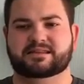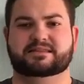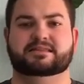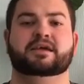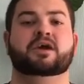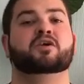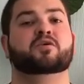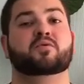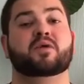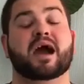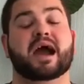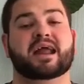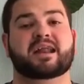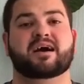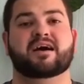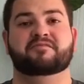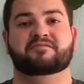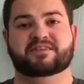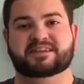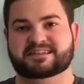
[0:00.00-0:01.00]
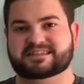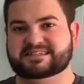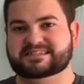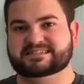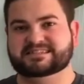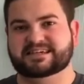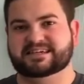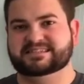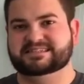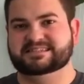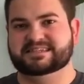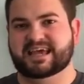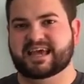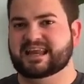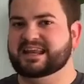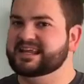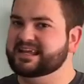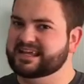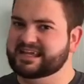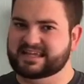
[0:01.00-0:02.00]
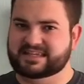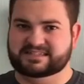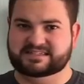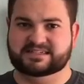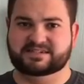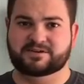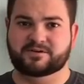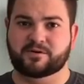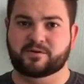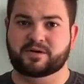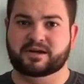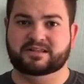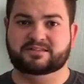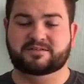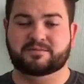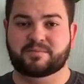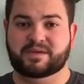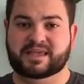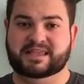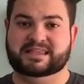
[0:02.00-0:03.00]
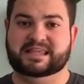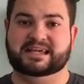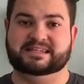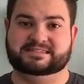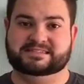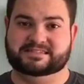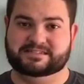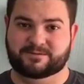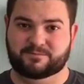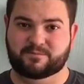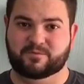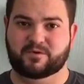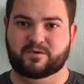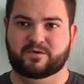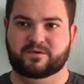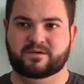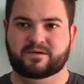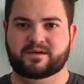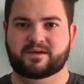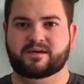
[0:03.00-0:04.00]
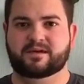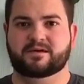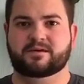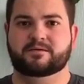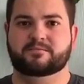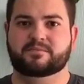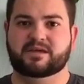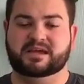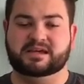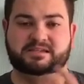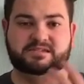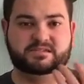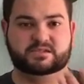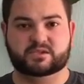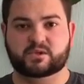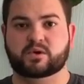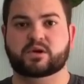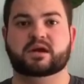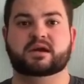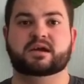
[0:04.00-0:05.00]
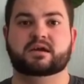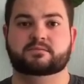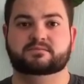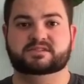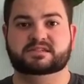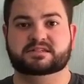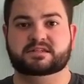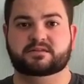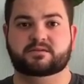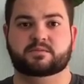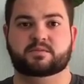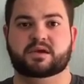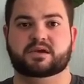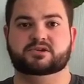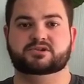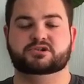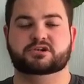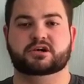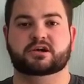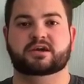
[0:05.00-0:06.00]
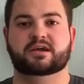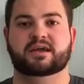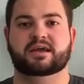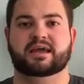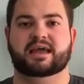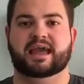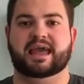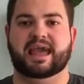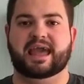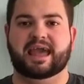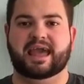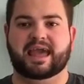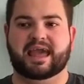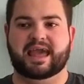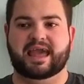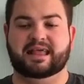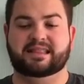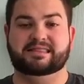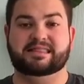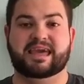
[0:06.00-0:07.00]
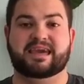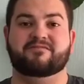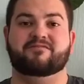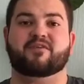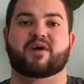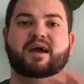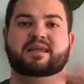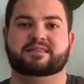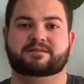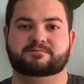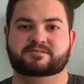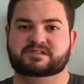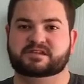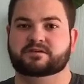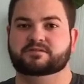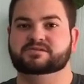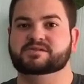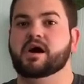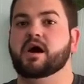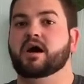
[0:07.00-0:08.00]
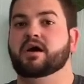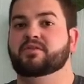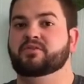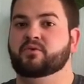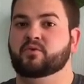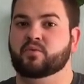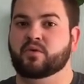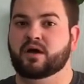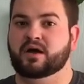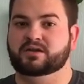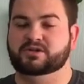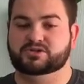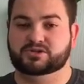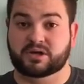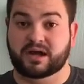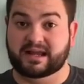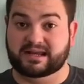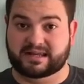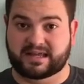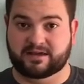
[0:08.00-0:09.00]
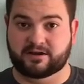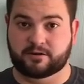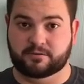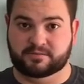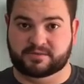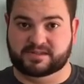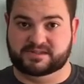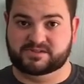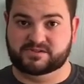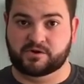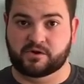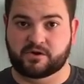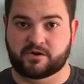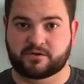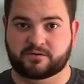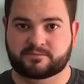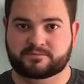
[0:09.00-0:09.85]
their ride off into the sunset isn't going to be that simple. Because Laura comes into the picture and they find themselves on the run trying to help this girl,